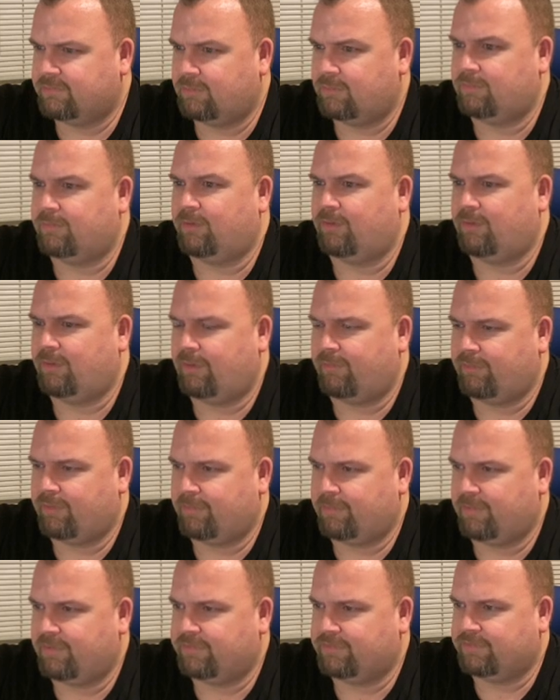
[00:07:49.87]
all over the
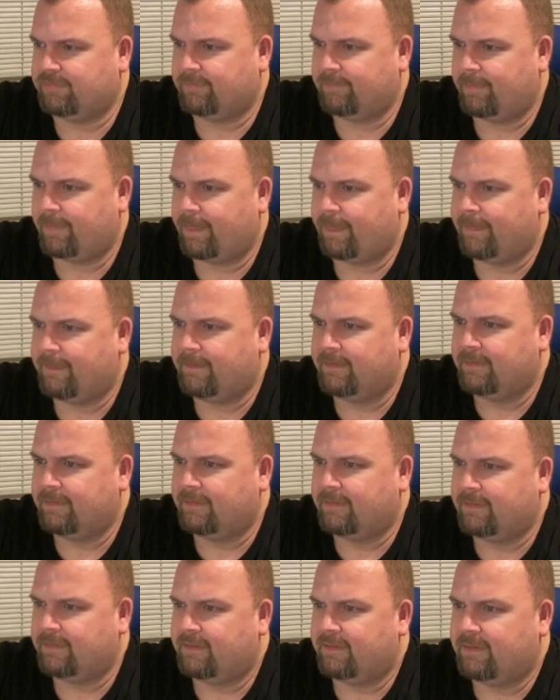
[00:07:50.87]
place.
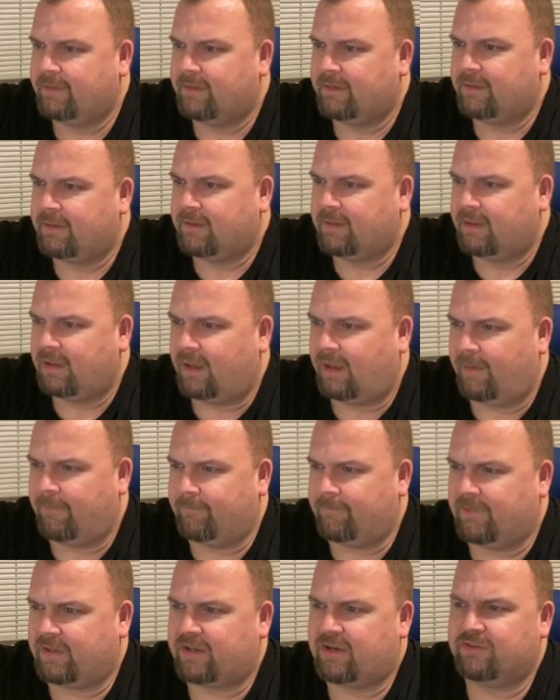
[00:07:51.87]

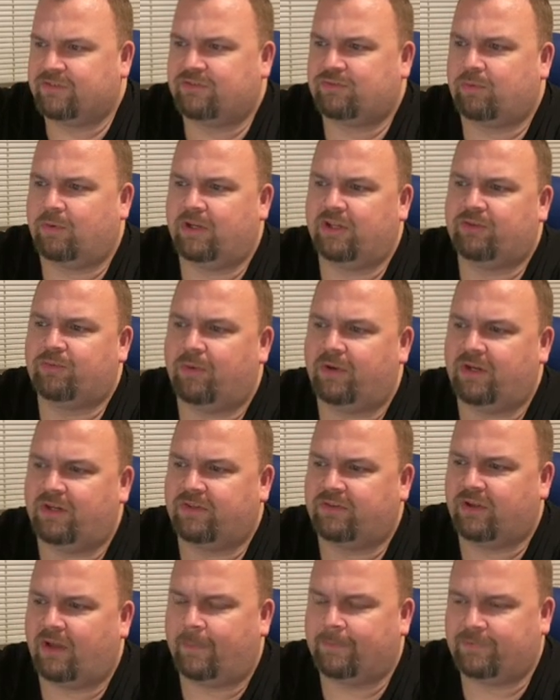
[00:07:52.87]
Like here's 2020
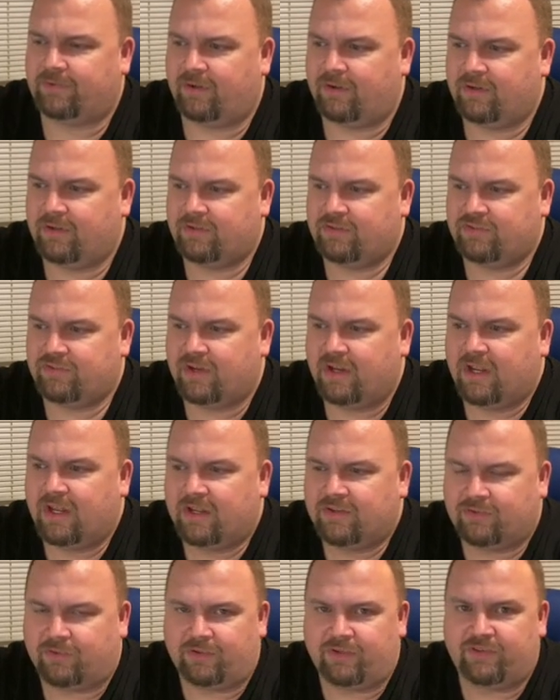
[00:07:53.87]
Topps Heritage.
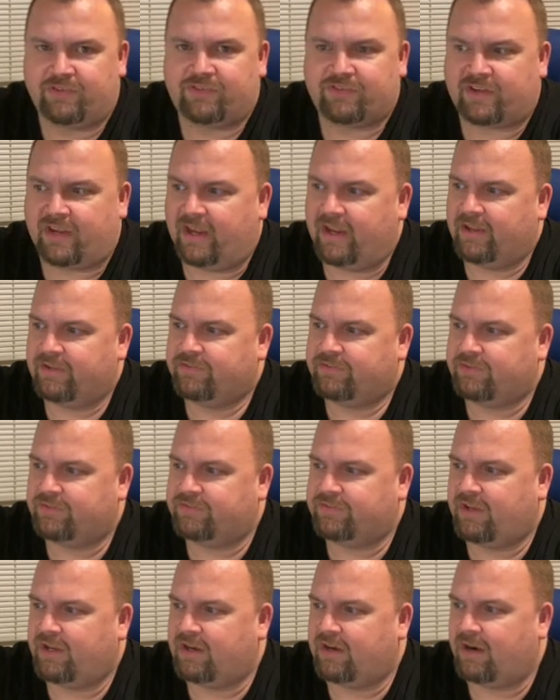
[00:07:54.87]
So these scans, they're
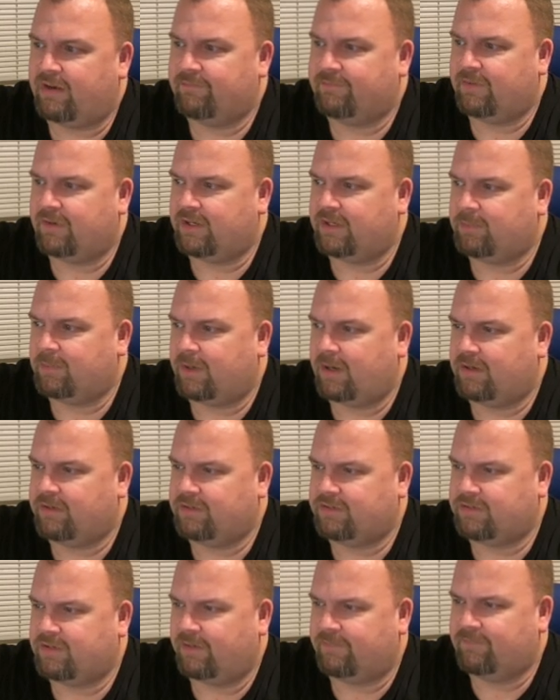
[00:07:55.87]
saying
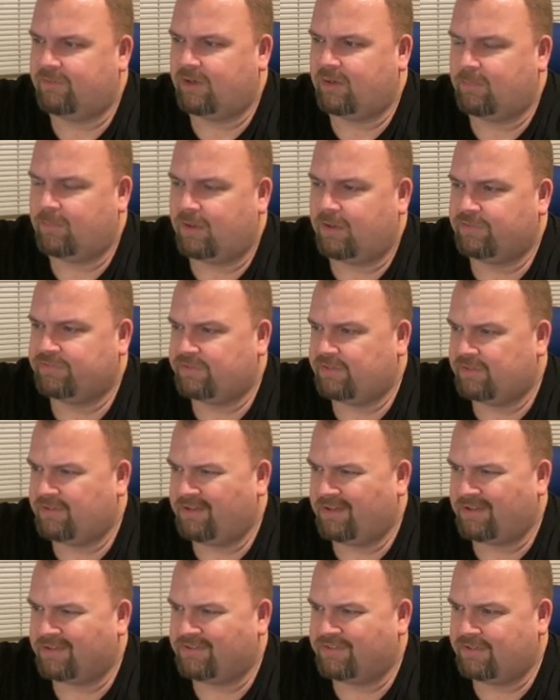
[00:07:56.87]
aren't done very well. See,
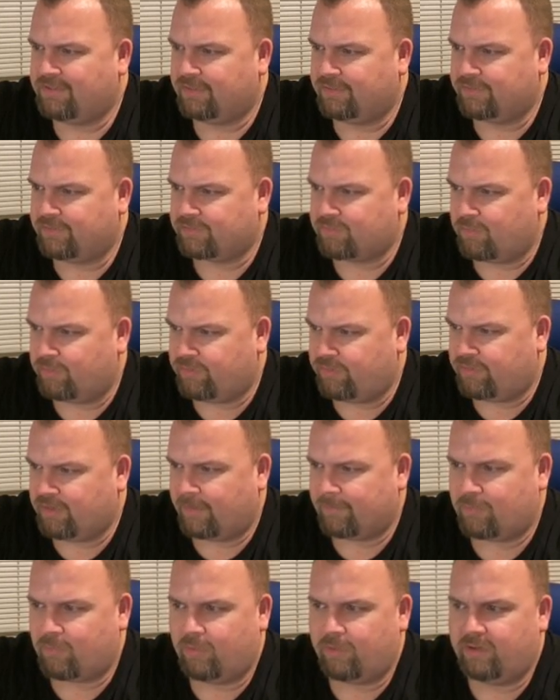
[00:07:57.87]
you can see on the
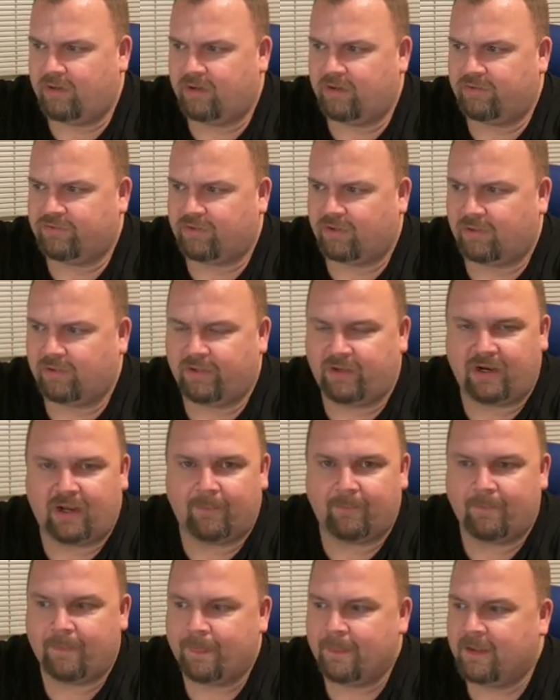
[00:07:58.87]
top corner here, it's all lit
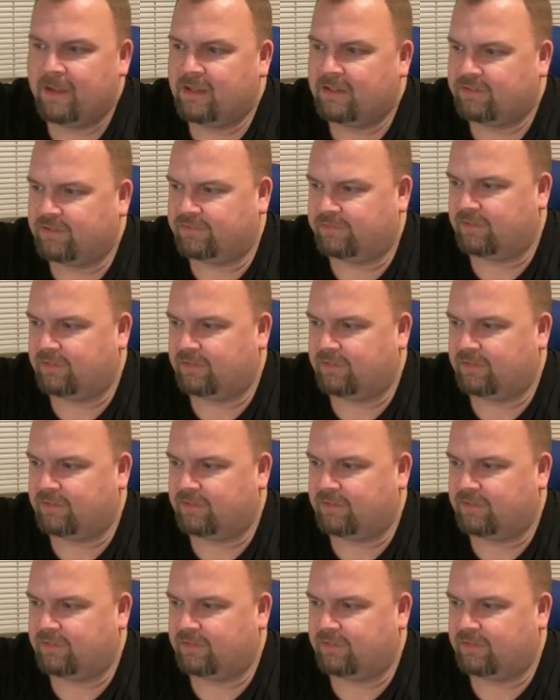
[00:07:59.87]
up. Doesn't